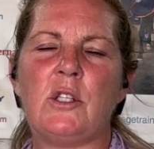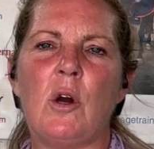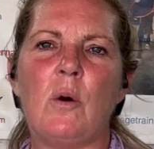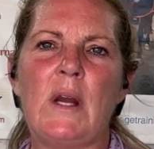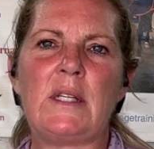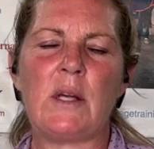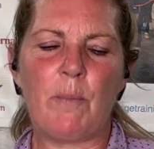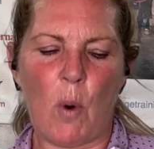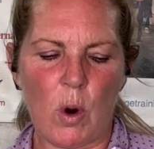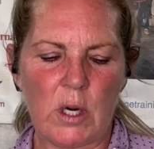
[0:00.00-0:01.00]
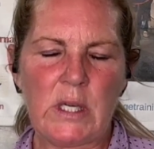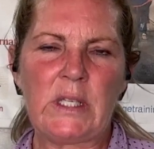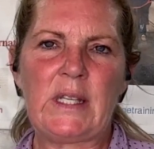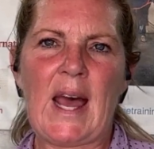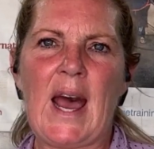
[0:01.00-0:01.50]
So it's
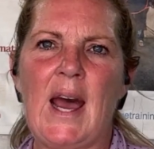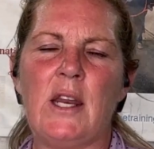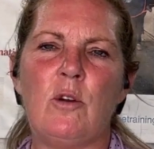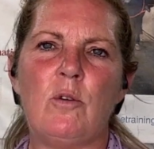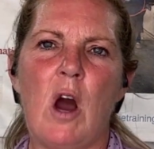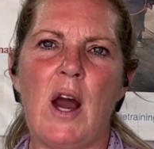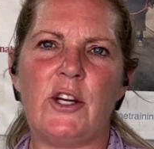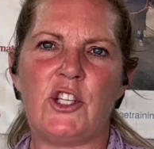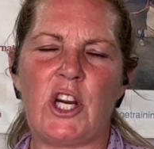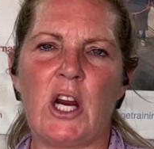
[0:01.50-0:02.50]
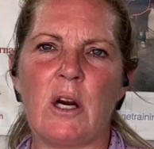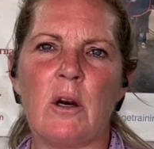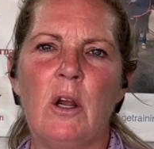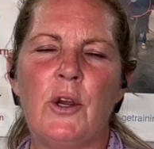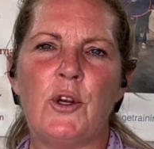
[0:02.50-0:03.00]
important that you not
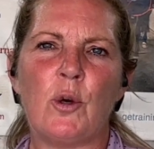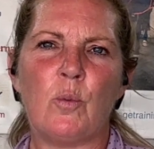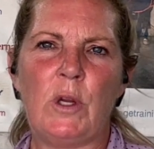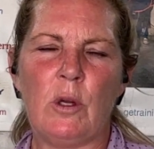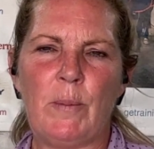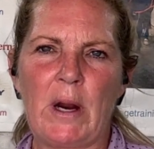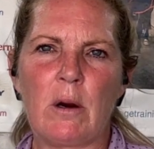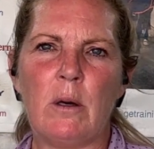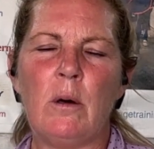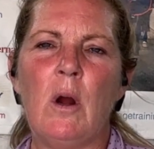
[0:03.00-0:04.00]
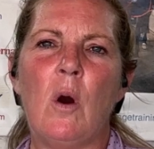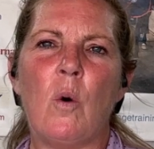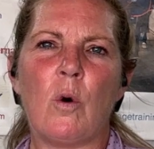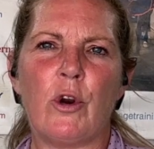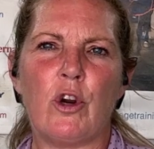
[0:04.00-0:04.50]
share your wheelbarrow
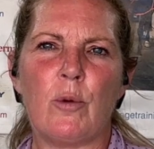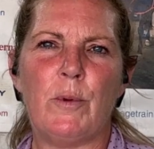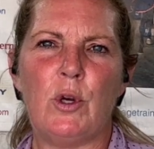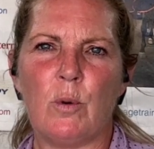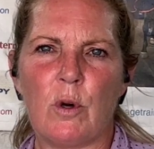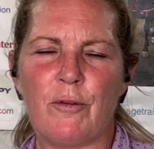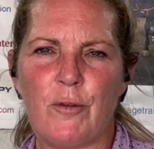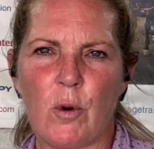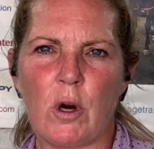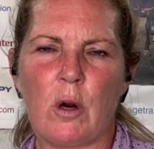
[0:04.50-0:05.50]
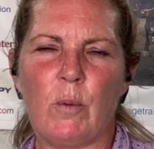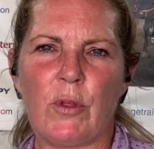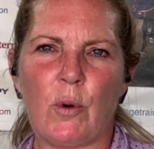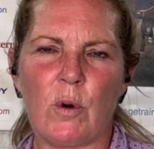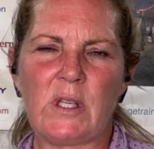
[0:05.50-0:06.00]
or your manure fork
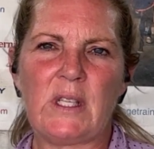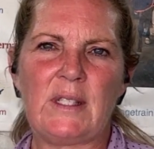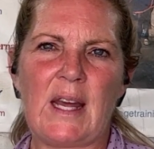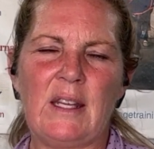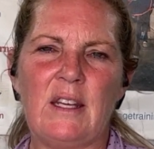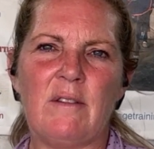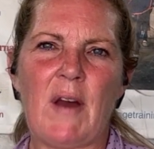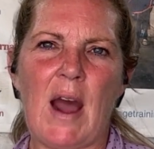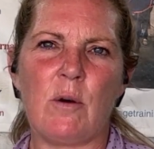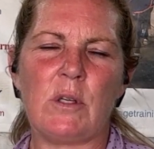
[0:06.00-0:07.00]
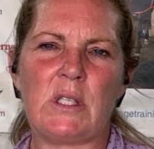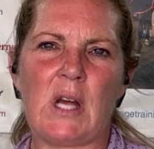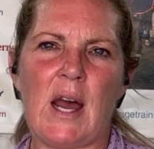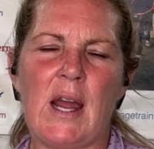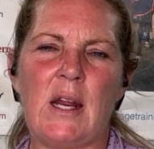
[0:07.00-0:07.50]
with horses that live
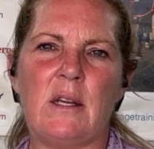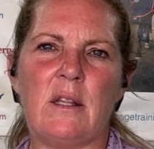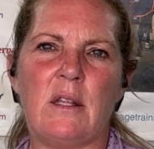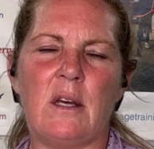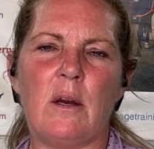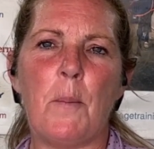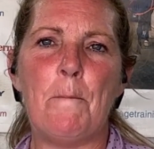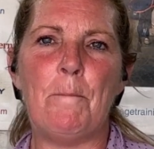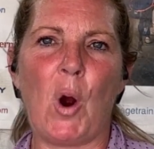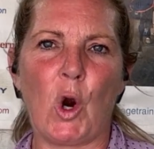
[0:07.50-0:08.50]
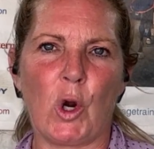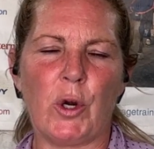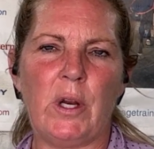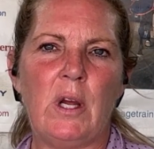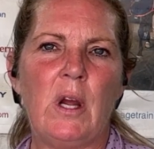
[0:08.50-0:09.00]
outside the
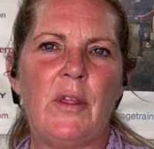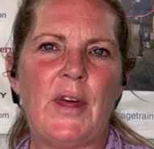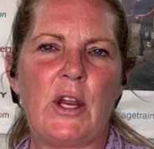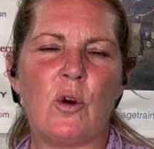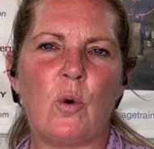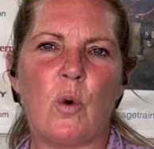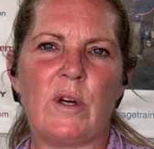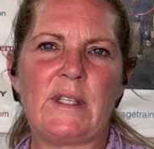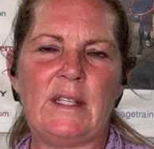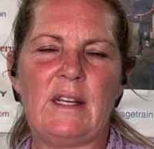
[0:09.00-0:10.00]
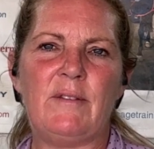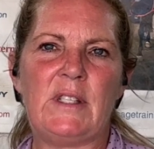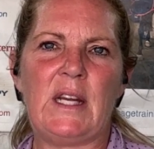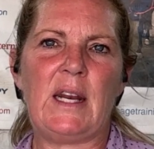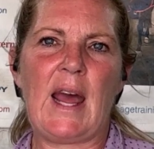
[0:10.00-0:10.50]
barn that your horse
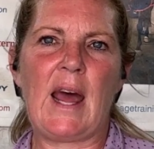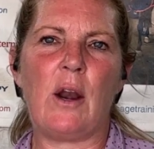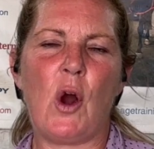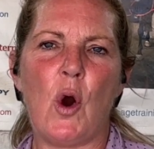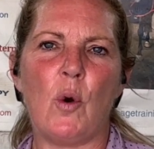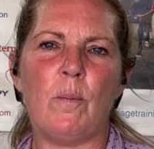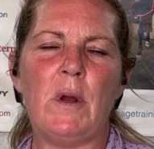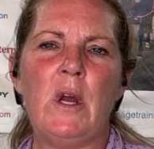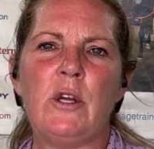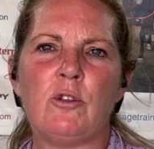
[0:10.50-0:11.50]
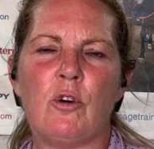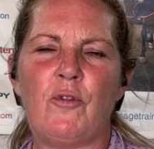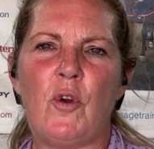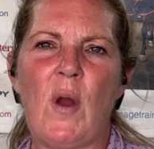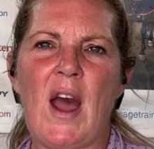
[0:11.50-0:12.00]
lives in at home. So
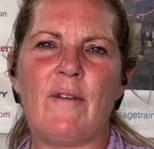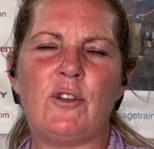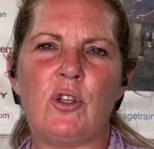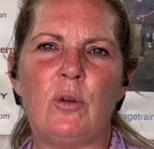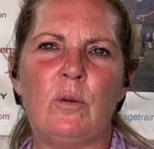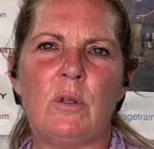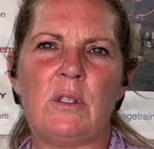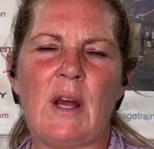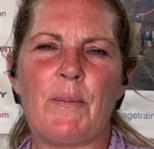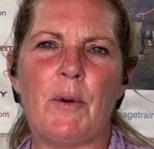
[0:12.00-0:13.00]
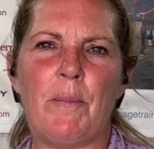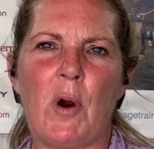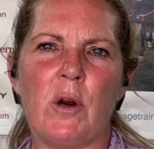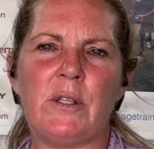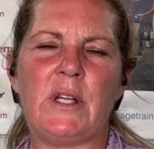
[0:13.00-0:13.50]
if you have two separate
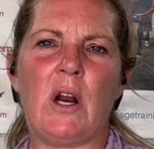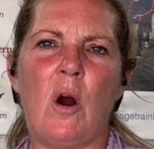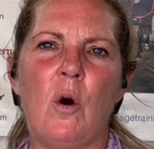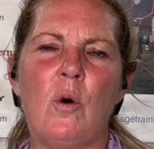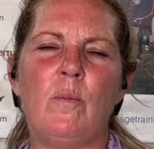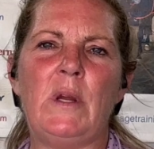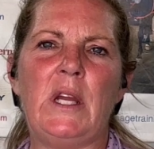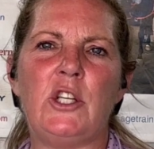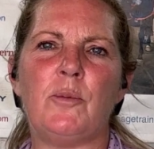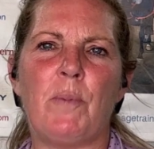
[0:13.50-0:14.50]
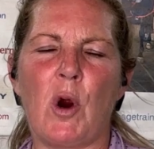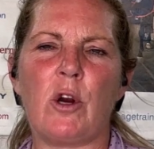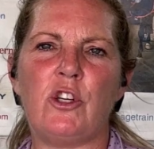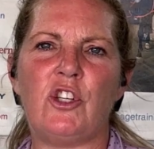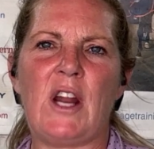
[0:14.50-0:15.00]
barns at home, each
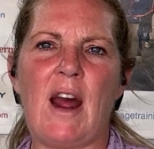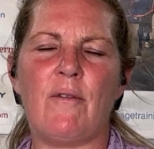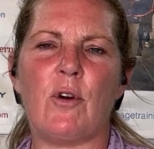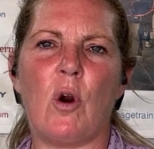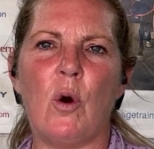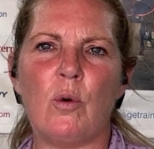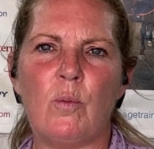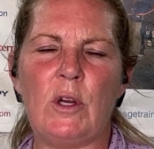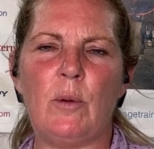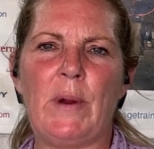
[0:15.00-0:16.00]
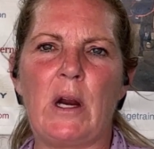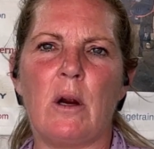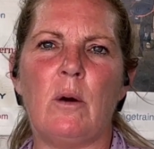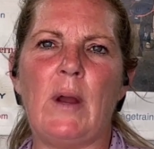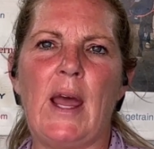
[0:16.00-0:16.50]
barn should have their own
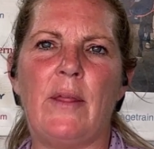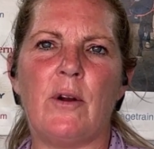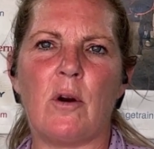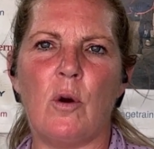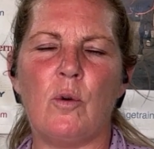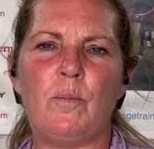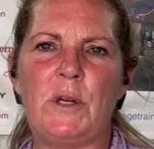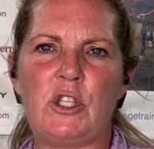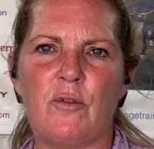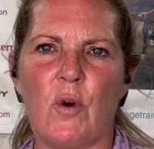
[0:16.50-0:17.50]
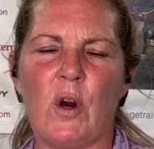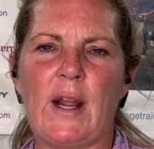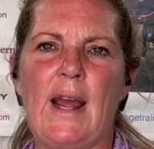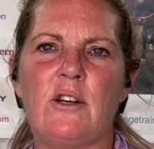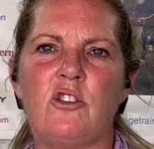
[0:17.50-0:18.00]
wheelbarrow and their own
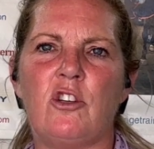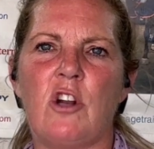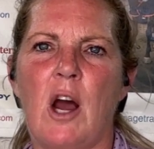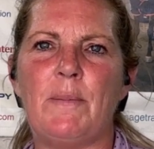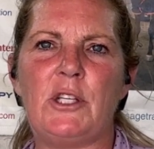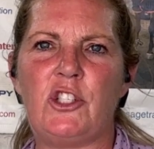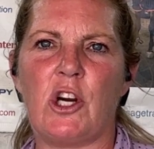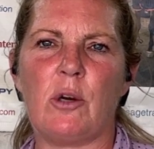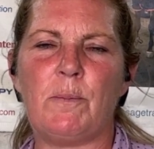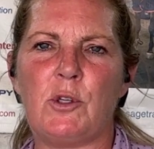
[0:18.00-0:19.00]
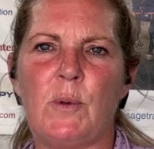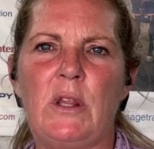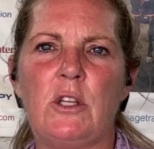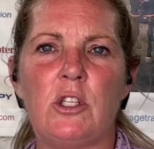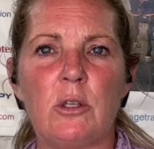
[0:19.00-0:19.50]
pitchfork and should not be shared
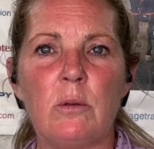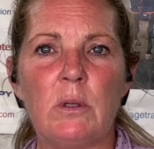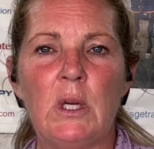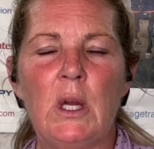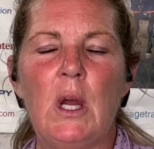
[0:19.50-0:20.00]
between the two.